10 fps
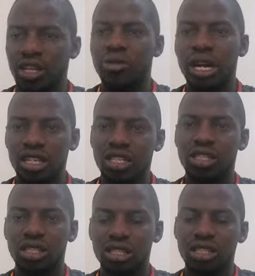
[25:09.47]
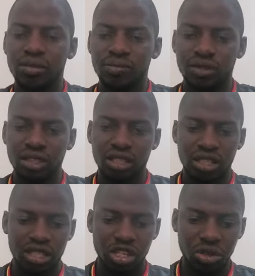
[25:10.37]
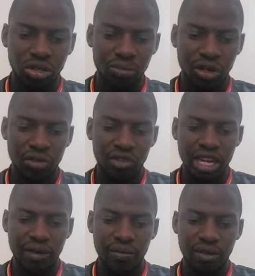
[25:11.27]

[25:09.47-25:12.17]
grant in a short period of time.